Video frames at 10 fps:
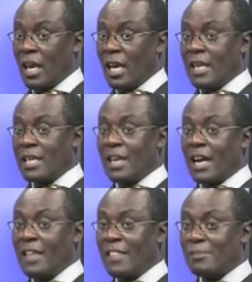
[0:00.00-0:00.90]
And
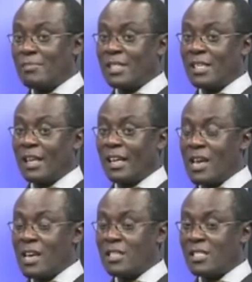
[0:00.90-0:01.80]
in this particular
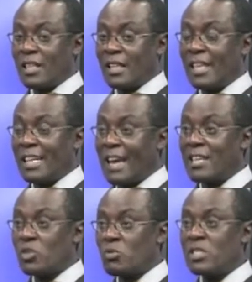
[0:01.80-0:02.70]
case, the
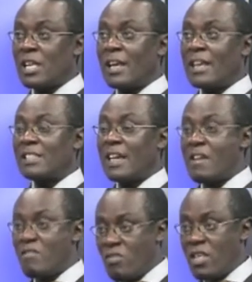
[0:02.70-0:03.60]
guys who sat and said,
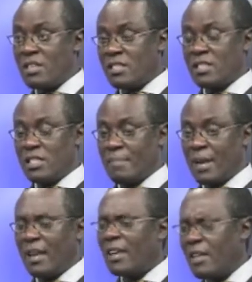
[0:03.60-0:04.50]
this is the
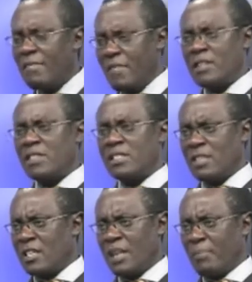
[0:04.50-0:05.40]
man, if this
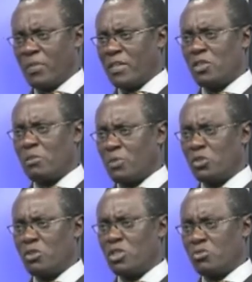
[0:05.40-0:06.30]
hypothetical
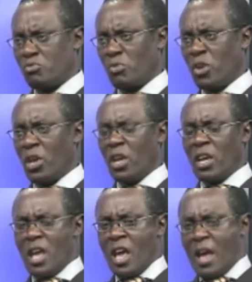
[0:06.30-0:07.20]
position is true,
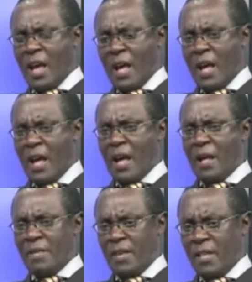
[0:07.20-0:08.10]

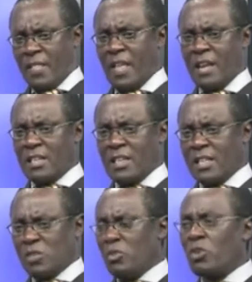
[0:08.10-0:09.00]
they did
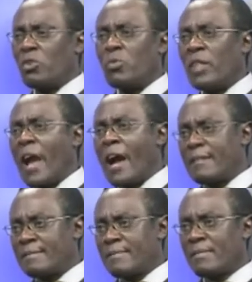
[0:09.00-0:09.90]
it, we don't know who they are.
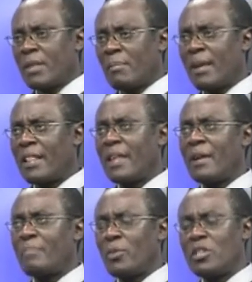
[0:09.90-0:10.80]
But their
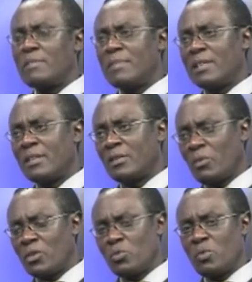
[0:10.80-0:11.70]
appointment
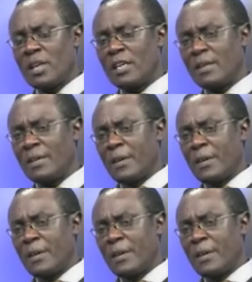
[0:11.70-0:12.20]
was one